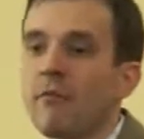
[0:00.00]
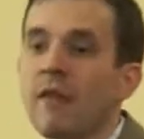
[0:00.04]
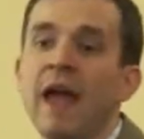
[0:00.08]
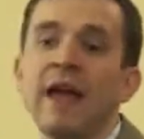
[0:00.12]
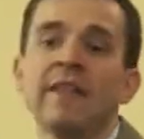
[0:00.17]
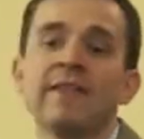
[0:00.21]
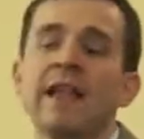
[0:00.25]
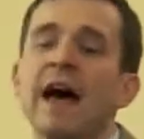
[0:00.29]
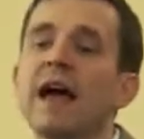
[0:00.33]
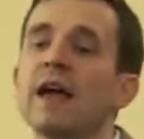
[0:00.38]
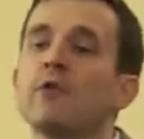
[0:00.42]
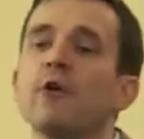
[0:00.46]

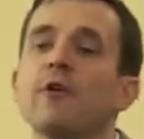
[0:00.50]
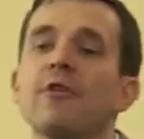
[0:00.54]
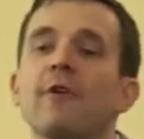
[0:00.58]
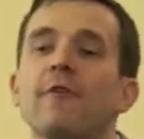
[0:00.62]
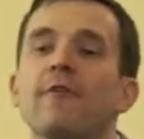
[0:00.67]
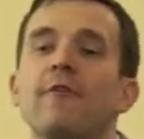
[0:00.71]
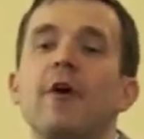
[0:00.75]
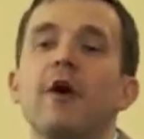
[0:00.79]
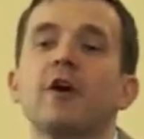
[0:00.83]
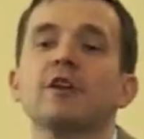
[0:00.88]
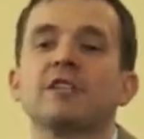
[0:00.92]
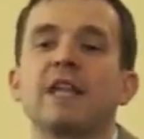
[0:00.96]
And like with
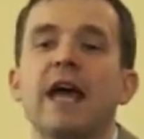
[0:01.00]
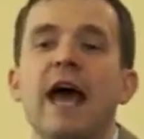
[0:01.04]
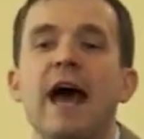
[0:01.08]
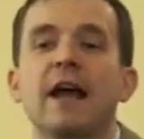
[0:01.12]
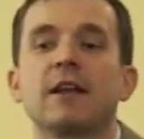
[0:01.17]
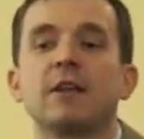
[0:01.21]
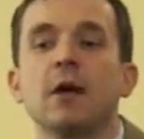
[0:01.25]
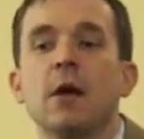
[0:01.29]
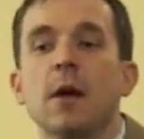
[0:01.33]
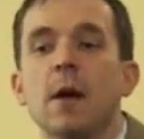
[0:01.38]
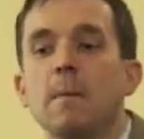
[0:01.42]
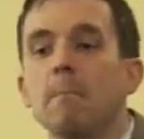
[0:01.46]
the first
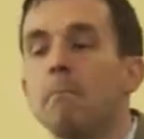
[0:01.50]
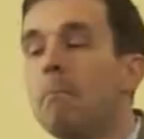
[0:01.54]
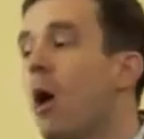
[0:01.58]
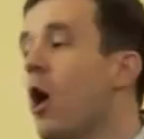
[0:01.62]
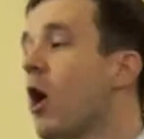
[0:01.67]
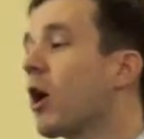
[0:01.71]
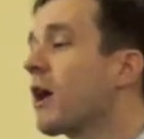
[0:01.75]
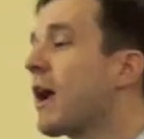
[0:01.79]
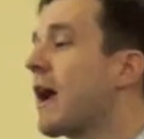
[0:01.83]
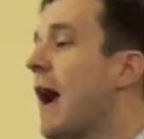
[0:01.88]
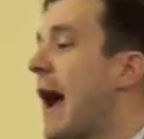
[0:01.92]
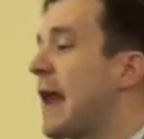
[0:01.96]
act,
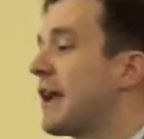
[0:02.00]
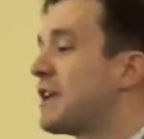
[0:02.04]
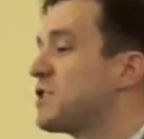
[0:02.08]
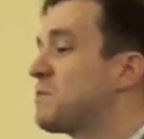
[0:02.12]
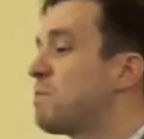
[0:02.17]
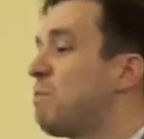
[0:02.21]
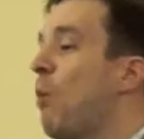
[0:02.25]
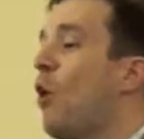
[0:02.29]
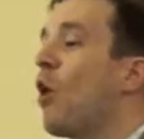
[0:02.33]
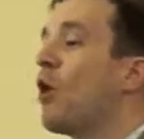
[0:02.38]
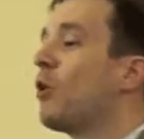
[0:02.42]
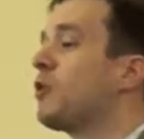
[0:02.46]
Mark kind of
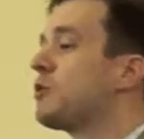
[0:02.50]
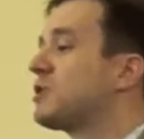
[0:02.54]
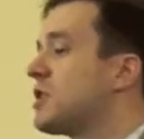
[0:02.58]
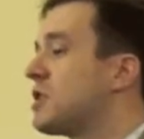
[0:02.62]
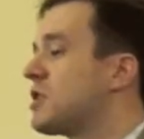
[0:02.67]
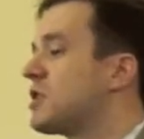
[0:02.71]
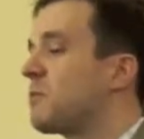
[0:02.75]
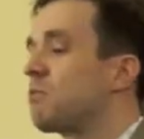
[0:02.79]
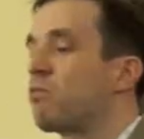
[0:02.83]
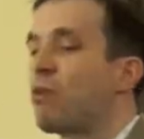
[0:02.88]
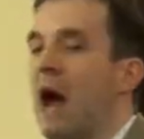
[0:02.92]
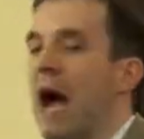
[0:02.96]
spoils the
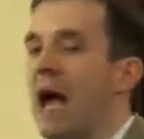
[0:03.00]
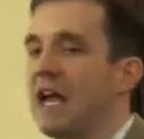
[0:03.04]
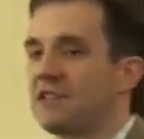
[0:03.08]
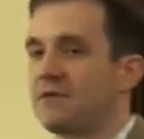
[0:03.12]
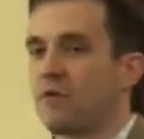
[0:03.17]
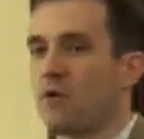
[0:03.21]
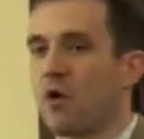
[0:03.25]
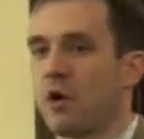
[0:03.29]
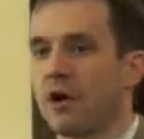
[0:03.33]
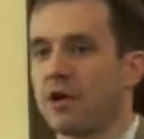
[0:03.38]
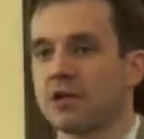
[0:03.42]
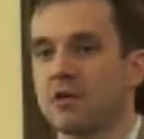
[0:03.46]

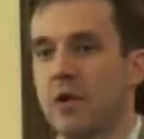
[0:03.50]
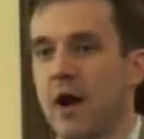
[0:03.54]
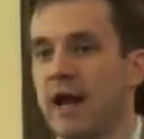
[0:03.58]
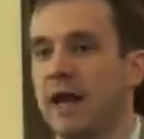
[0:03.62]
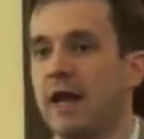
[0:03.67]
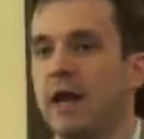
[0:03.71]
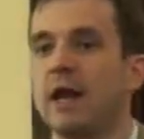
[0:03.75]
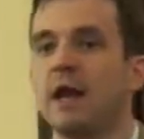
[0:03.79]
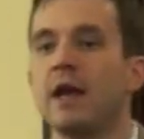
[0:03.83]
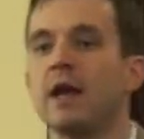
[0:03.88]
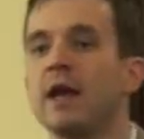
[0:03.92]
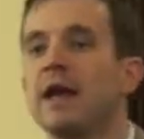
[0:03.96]
surprise for us.
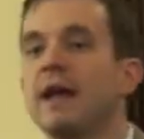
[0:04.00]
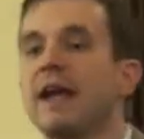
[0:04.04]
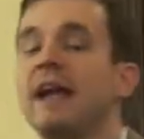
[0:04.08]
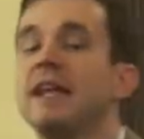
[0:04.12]
Right?